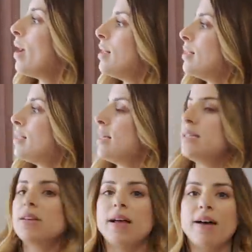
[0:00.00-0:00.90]
ones
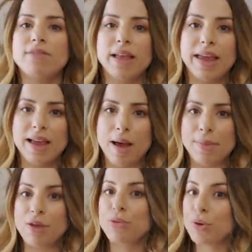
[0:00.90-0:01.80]
and still have light
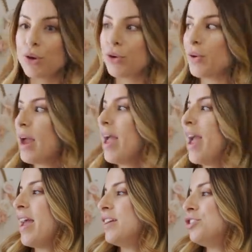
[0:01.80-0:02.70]
coming through.
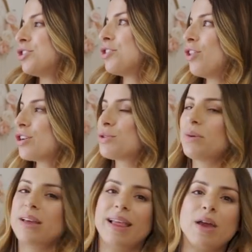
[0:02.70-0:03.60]
And it just looks
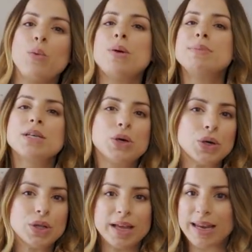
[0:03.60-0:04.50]
really like
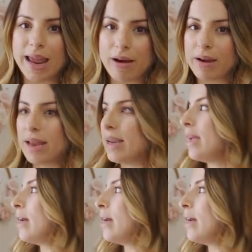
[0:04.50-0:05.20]
whimsical and airy in